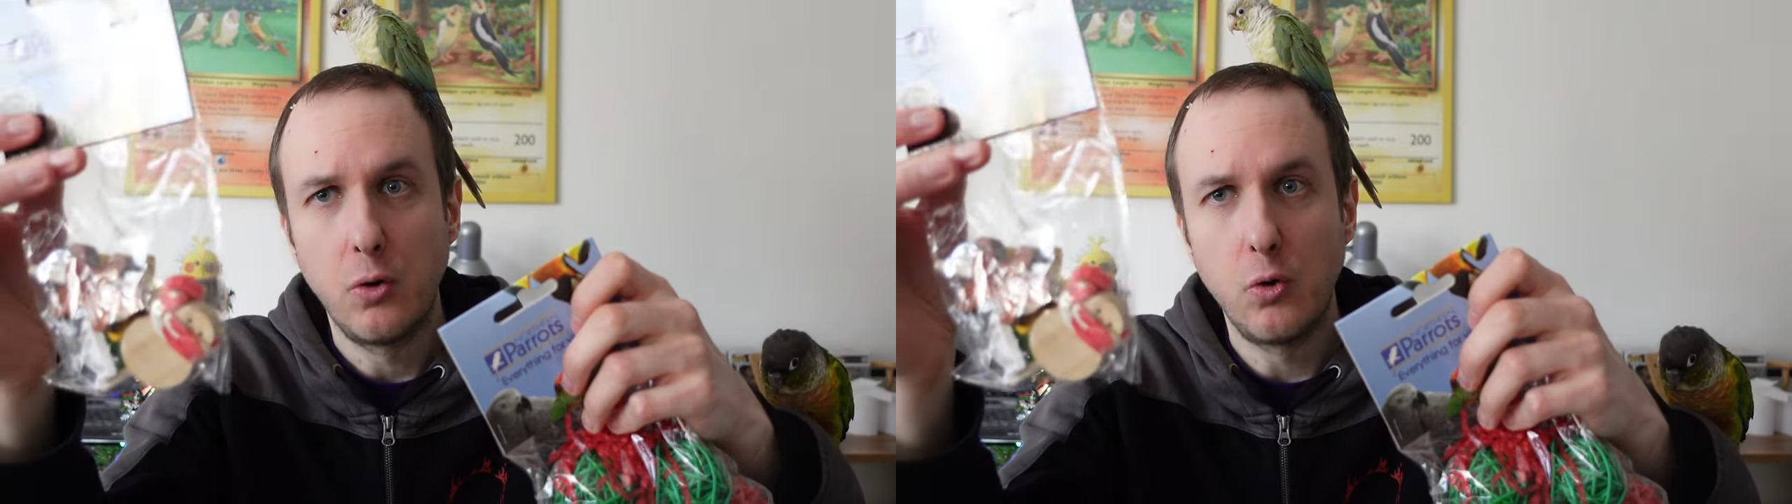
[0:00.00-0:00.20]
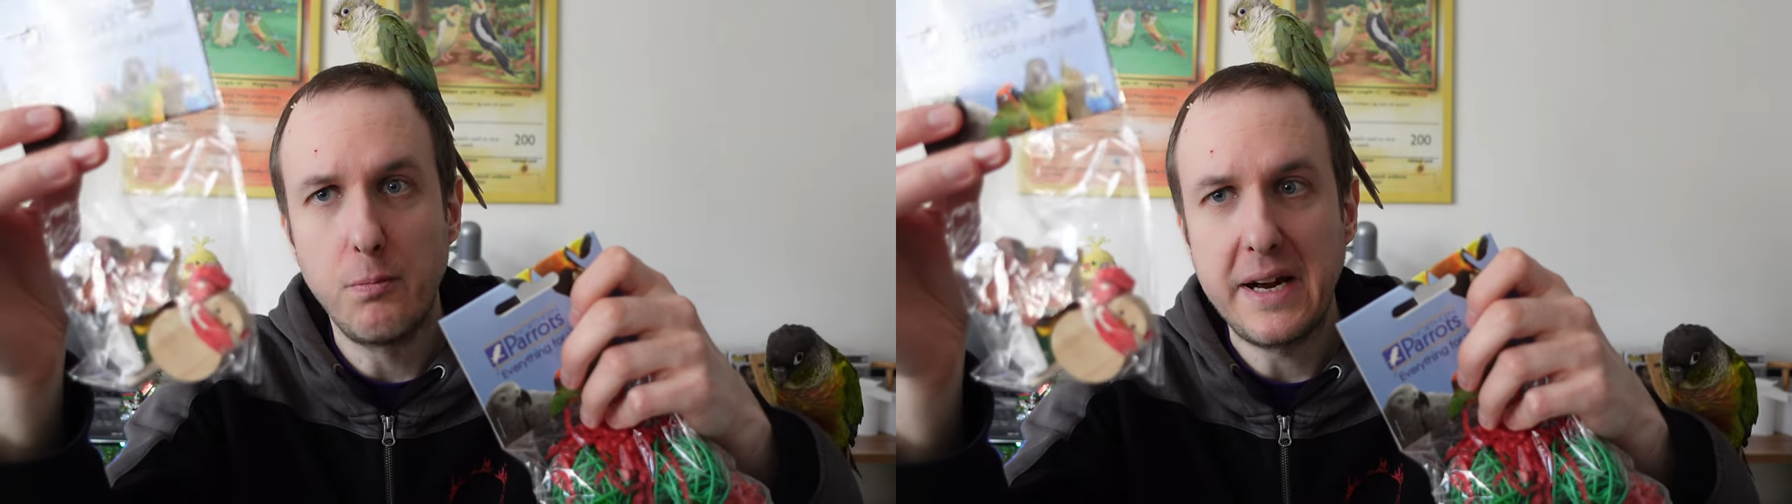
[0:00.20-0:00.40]

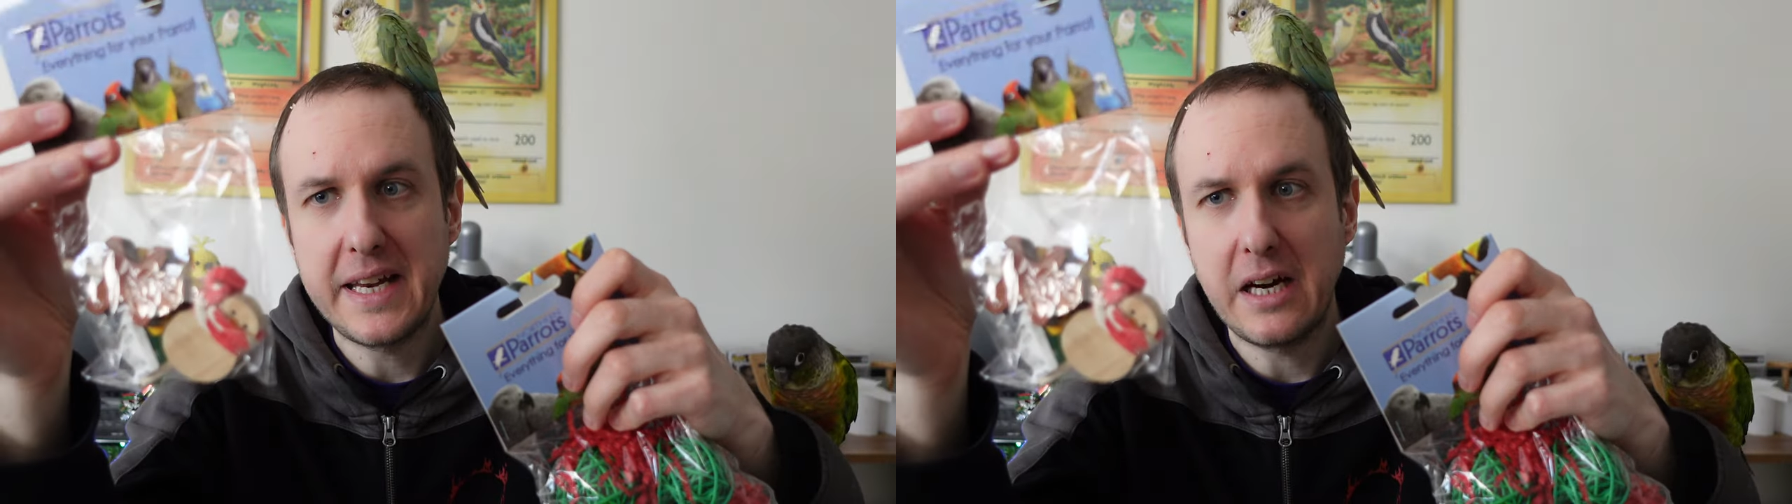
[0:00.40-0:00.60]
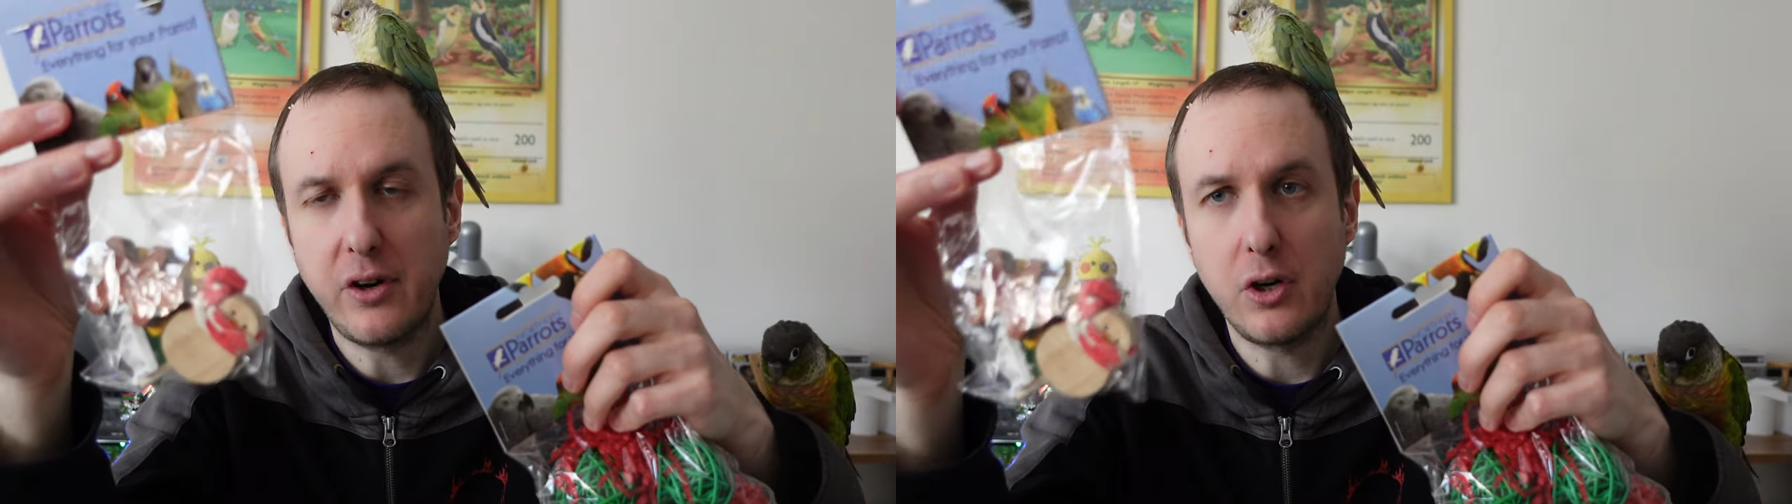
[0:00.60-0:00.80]
all made
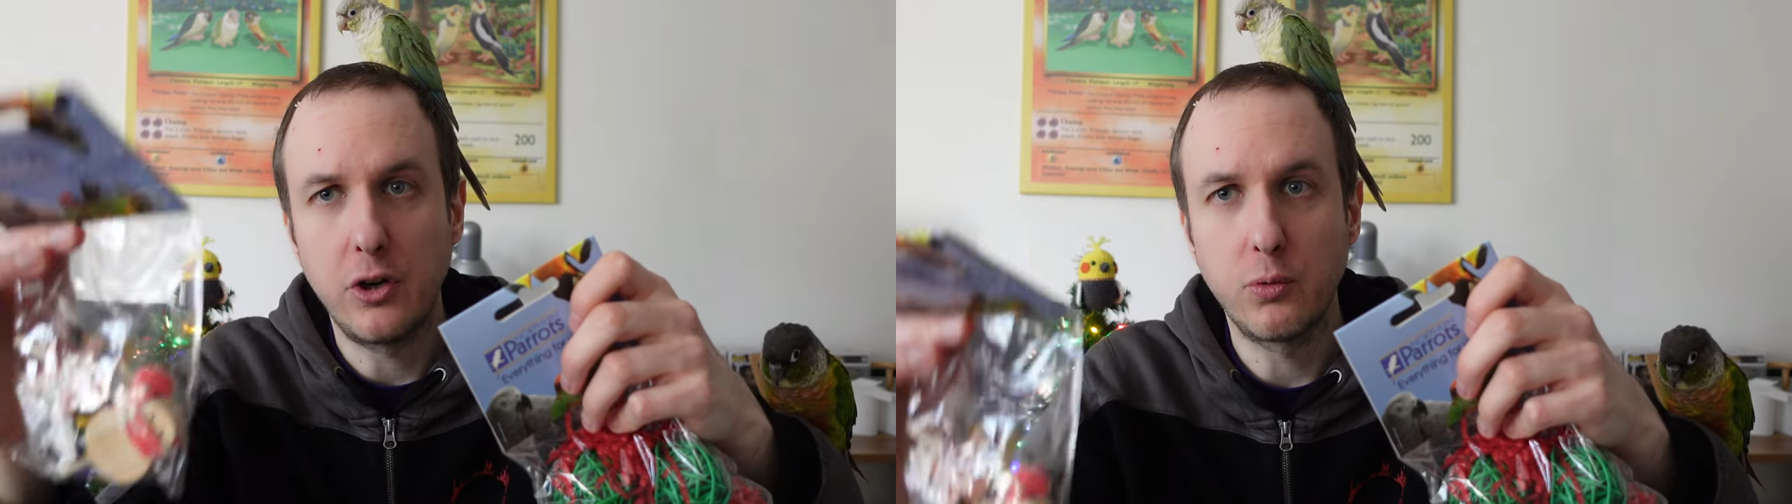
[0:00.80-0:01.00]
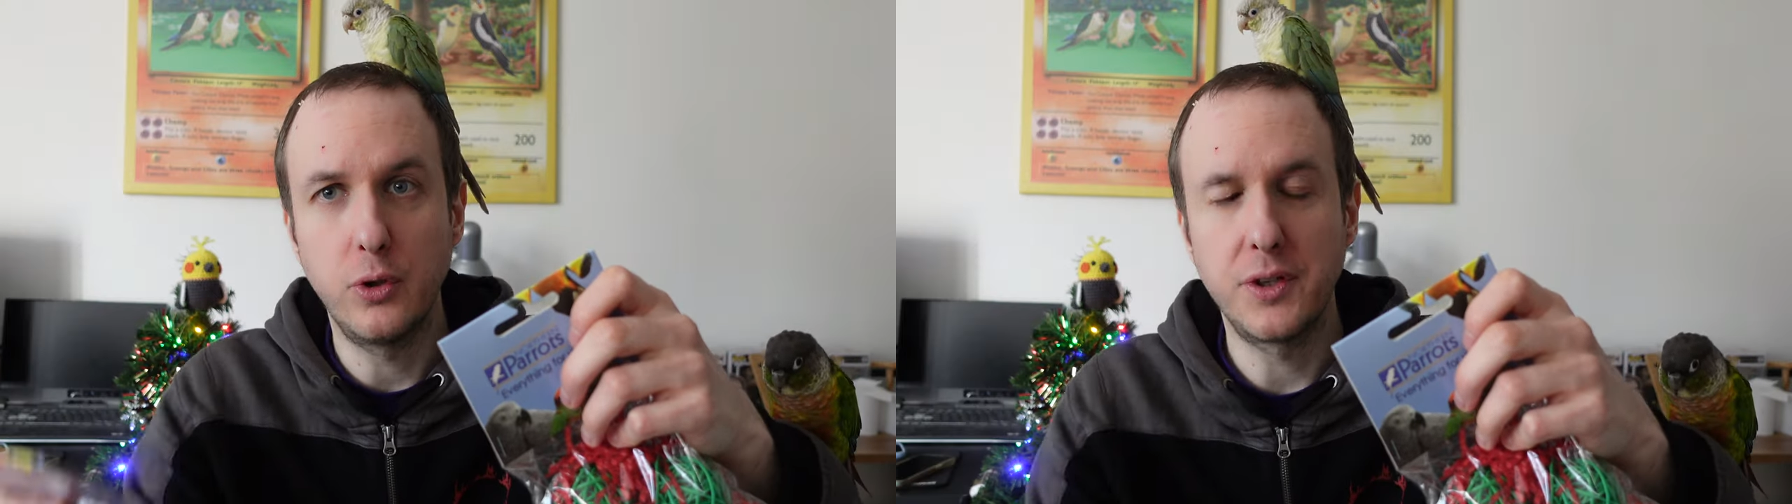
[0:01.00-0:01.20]
out of
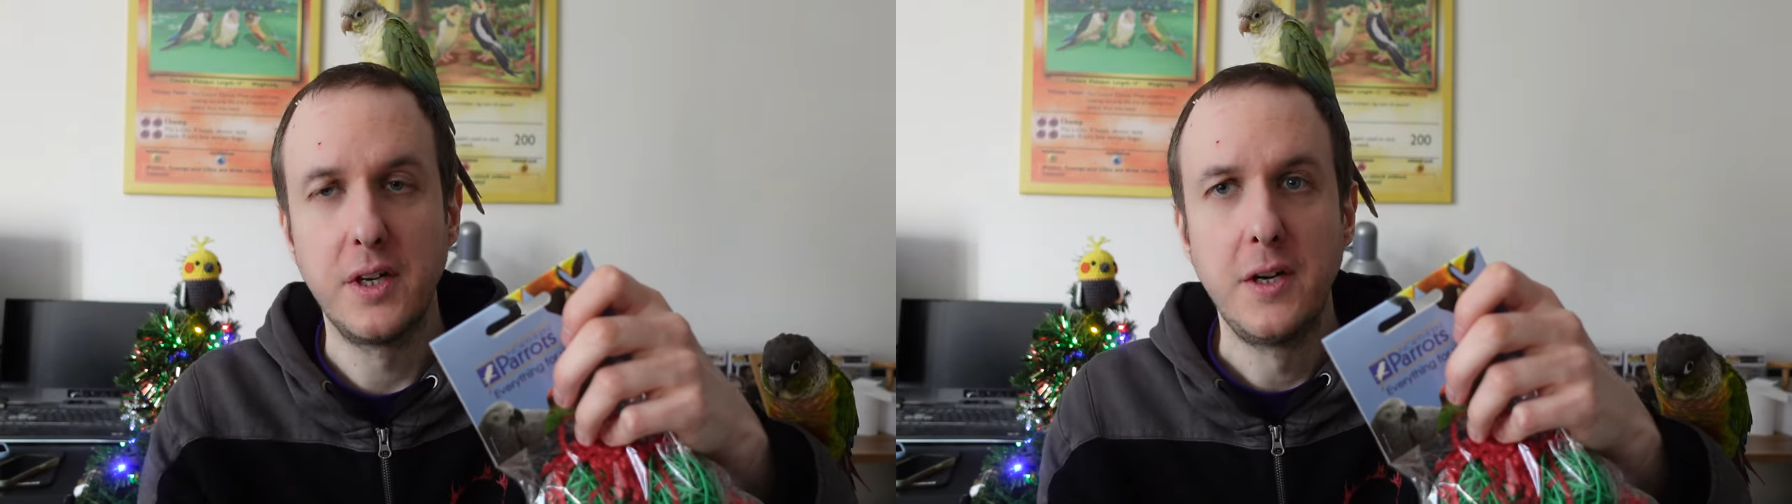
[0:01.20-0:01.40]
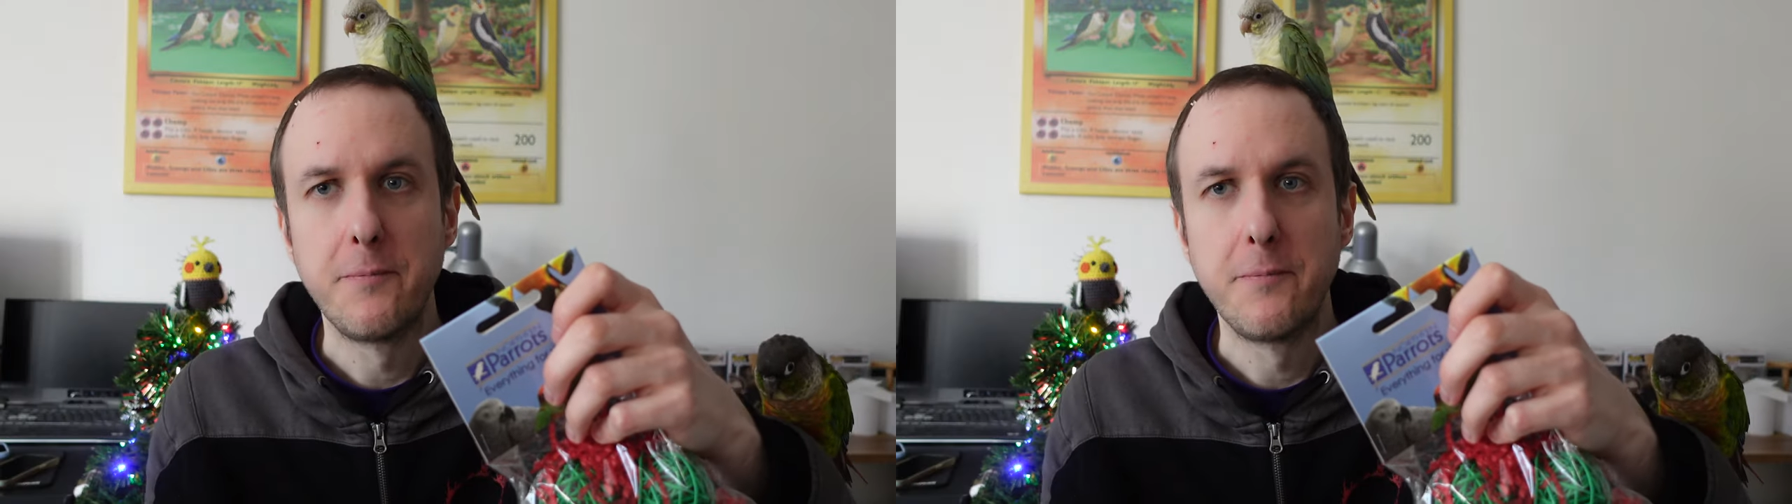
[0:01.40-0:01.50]
hardwood.